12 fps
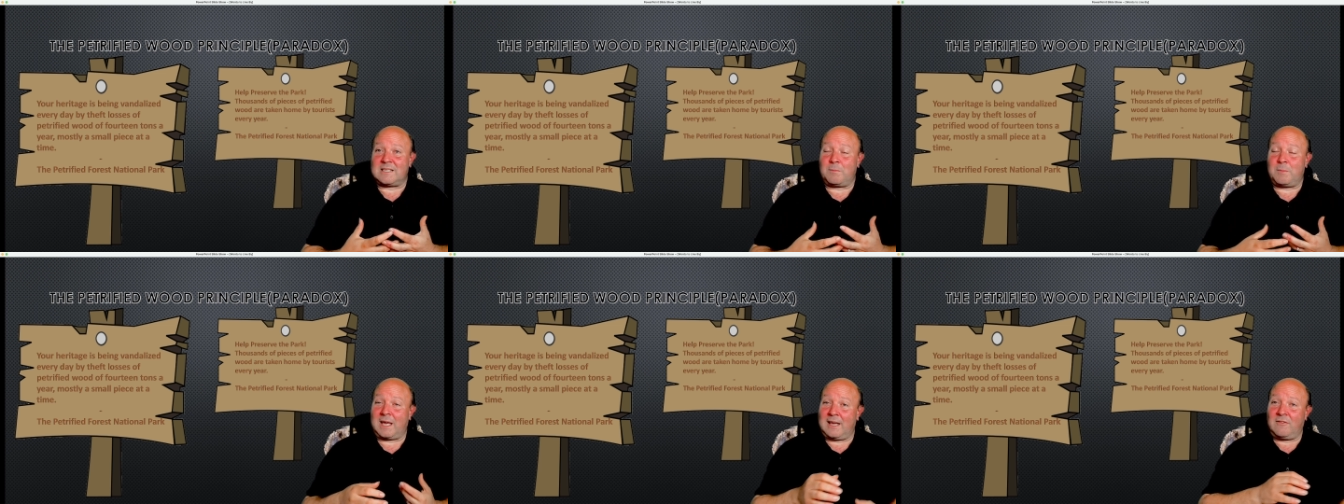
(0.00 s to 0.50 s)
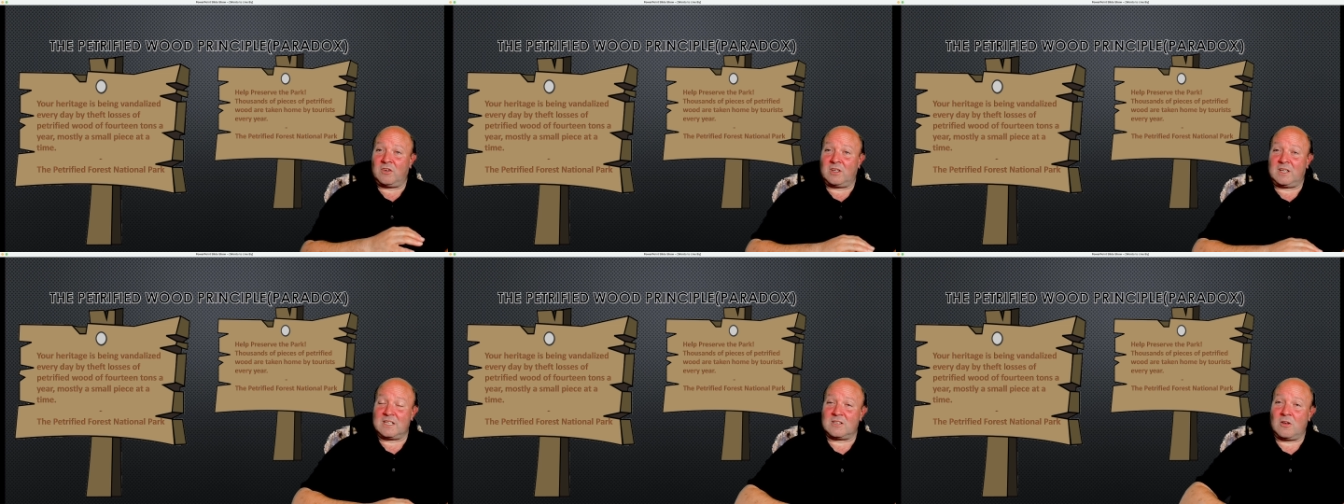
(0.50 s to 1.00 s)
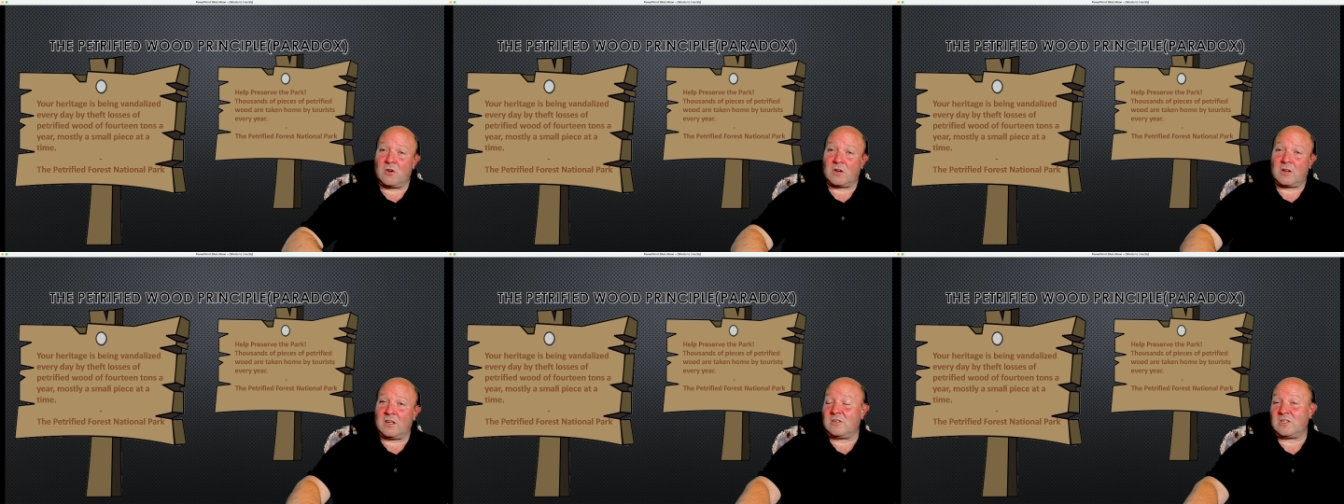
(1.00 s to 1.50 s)
some behavior and it's not
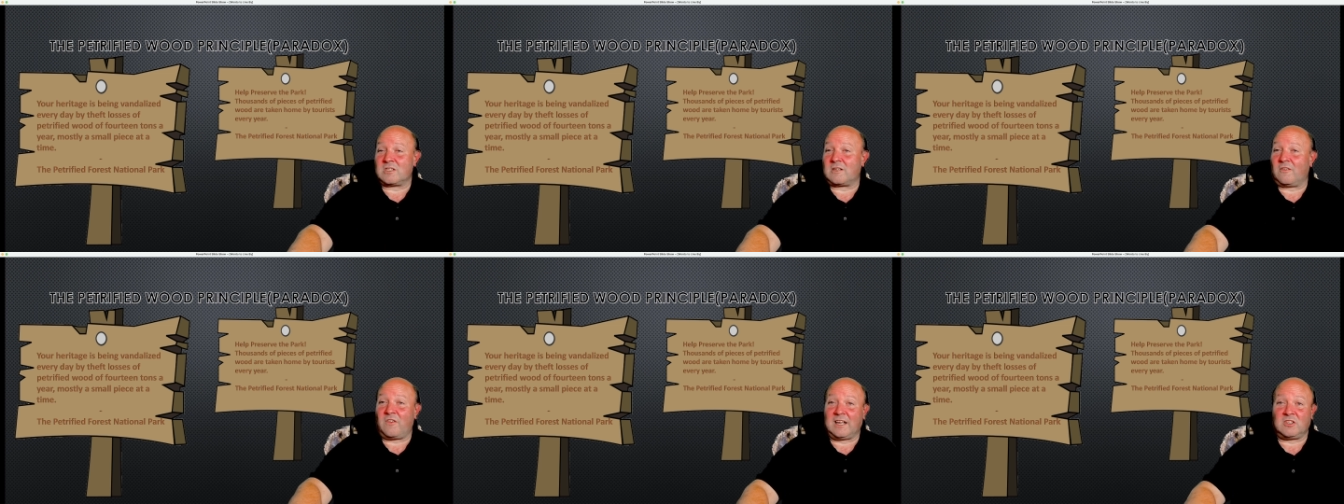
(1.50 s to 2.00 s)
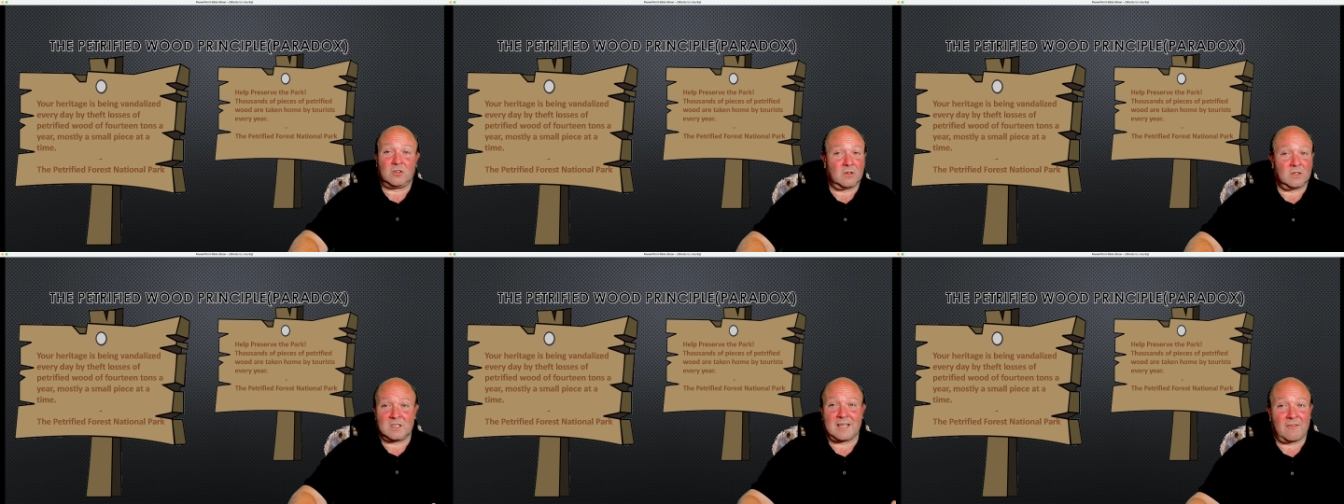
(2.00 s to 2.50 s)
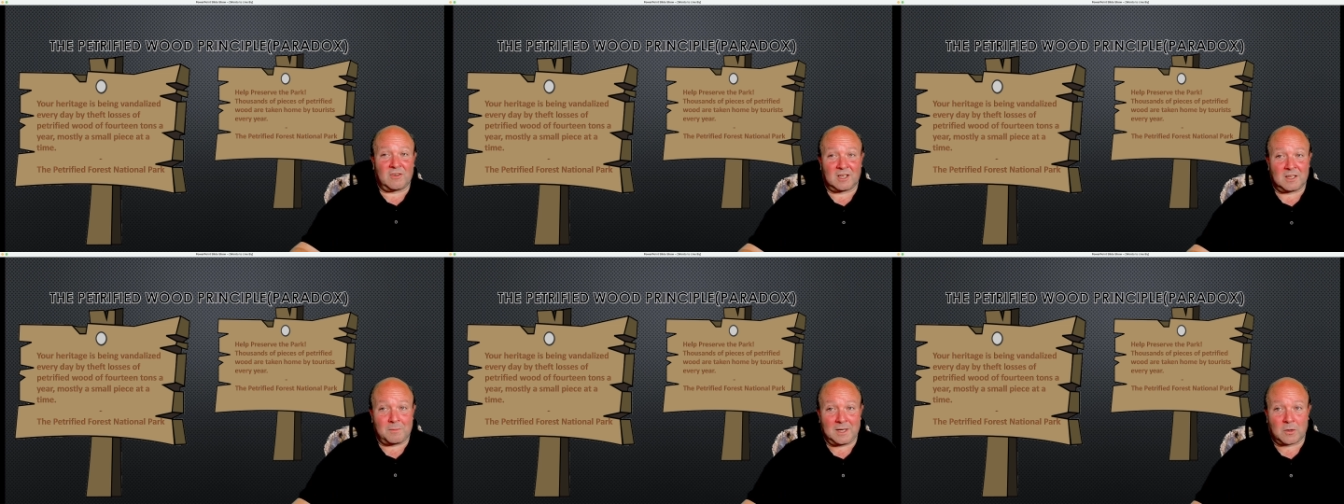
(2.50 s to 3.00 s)
going to just affect you and it's never
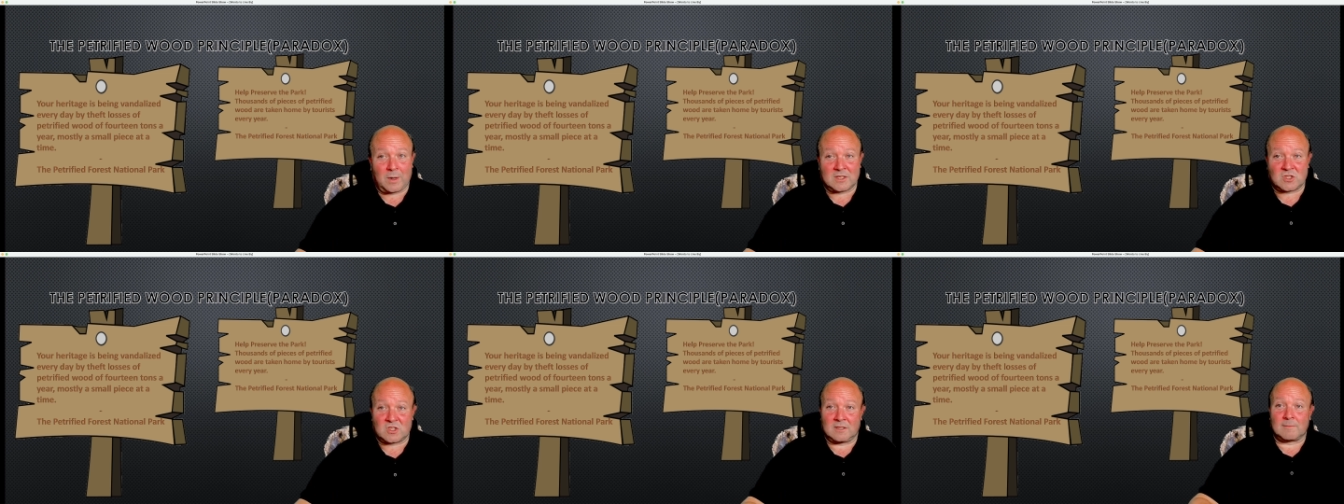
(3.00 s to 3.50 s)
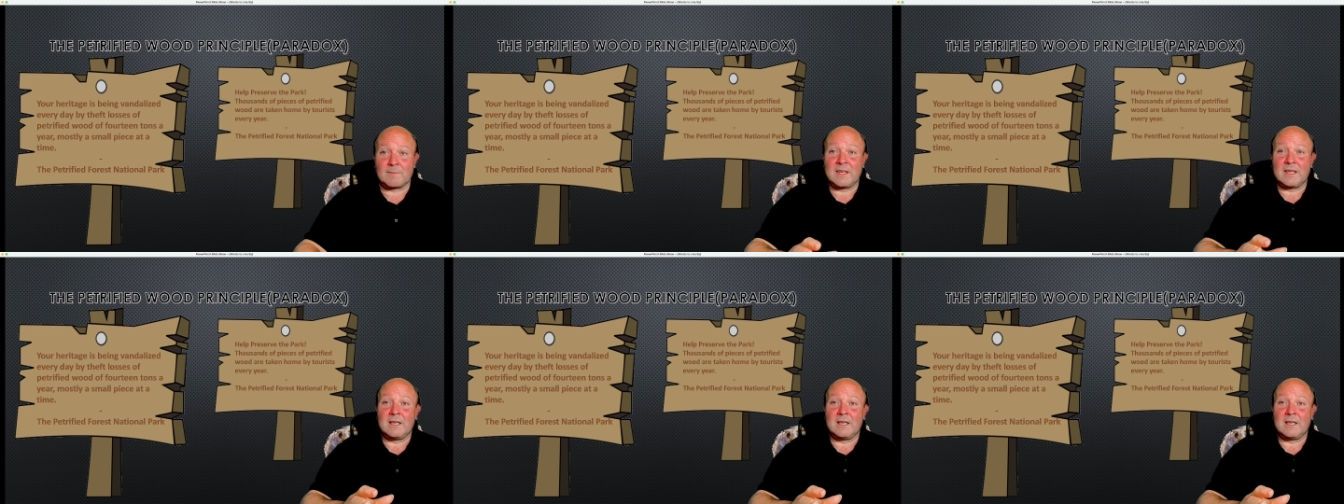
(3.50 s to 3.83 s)
going to be a question,